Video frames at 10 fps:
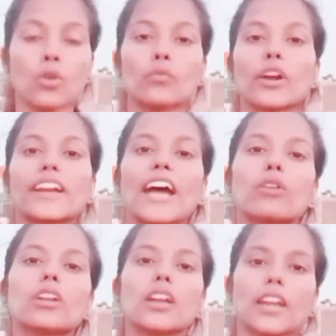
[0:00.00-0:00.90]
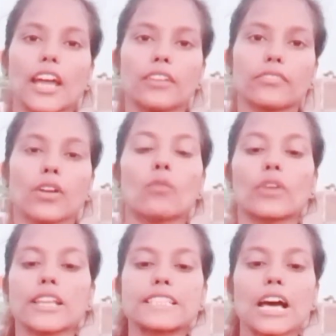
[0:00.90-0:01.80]
for regular life.
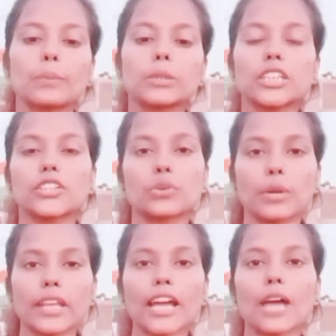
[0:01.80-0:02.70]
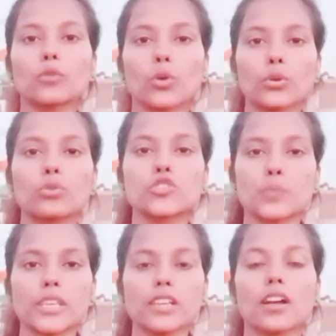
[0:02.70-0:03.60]
For example, that today I'm going to
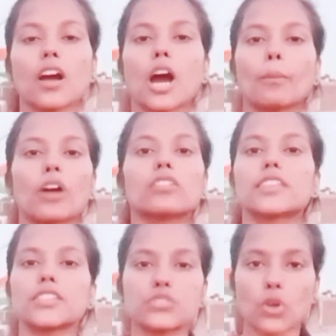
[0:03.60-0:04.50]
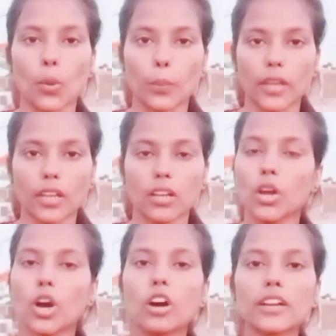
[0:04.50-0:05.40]
speak about this topic.
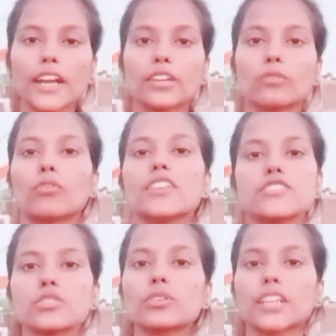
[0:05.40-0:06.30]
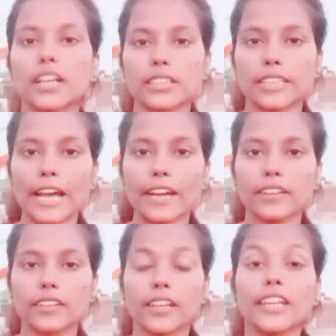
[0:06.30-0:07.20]
Alright, once you've done that,
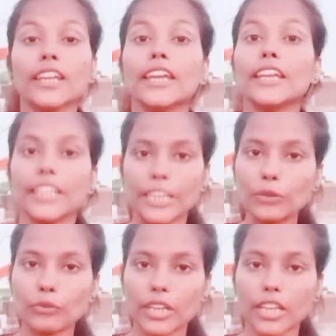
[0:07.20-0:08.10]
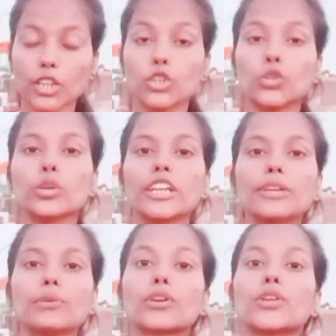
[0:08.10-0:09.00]
in evening, you
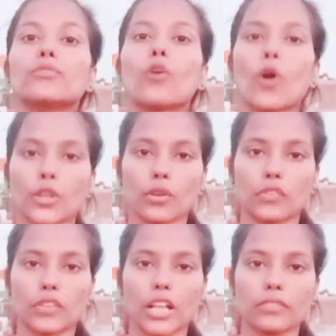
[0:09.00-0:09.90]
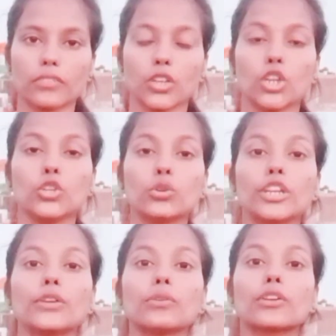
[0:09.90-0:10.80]
need to reward yourself. You
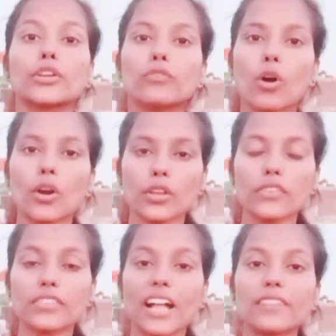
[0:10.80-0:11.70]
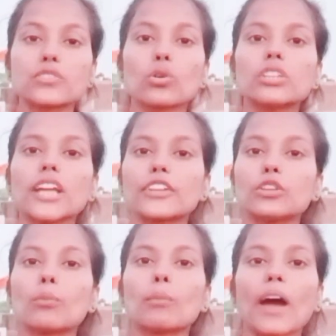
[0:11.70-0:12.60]
need to reward yourself so that
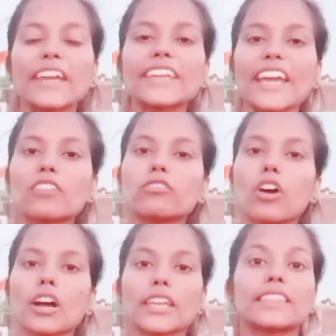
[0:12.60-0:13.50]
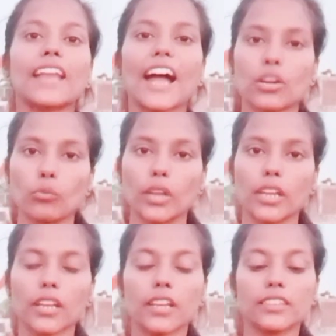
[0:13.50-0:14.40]
your mind can work in that way.
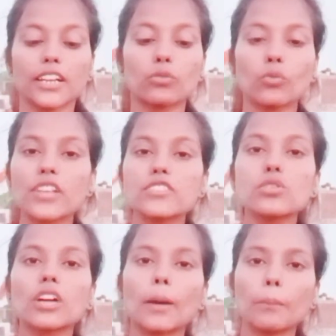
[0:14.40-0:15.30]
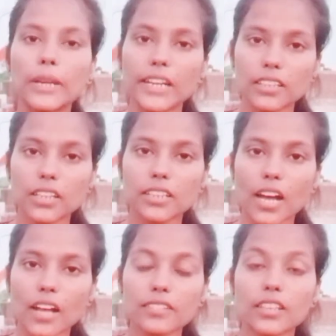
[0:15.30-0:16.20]
That once you complete the
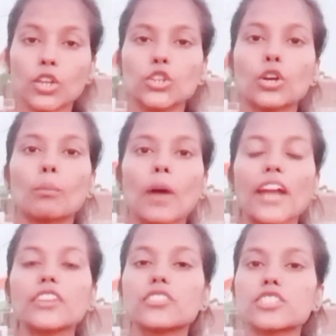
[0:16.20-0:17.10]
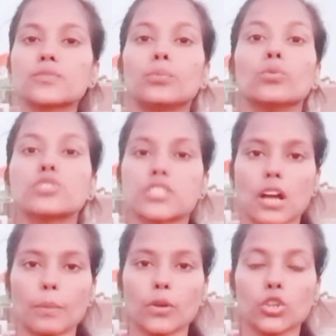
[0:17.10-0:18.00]
task, your mind just boosts
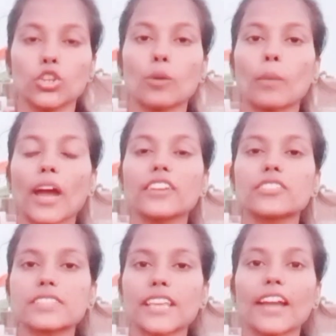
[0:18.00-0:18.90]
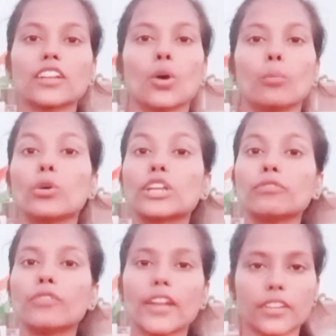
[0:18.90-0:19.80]
up. Your mind just get
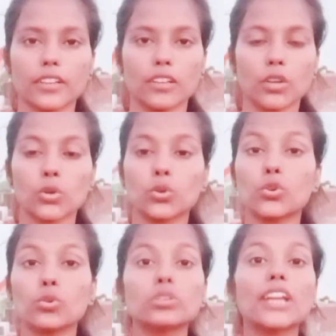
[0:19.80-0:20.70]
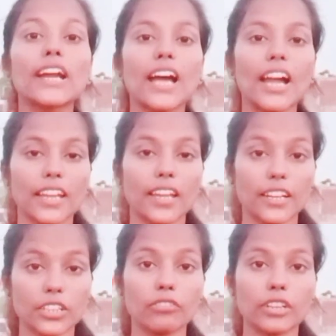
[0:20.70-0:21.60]
motivated to do that
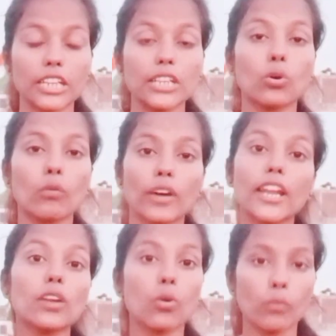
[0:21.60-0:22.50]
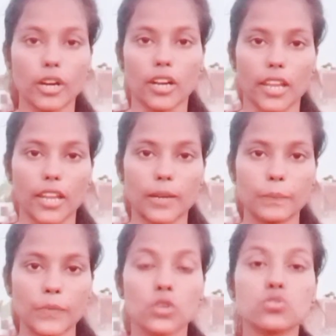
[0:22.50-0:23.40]
activity over and over again.
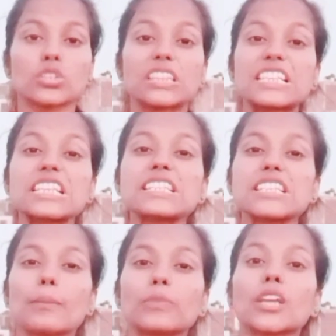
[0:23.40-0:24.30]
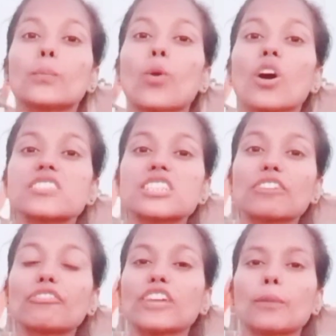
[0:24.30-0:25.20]
So this is something
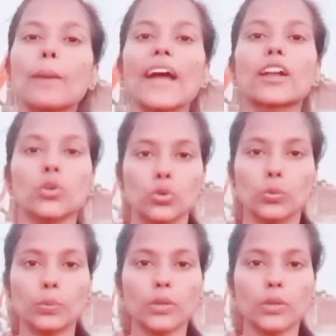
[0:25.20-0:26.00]
positive feedback loop.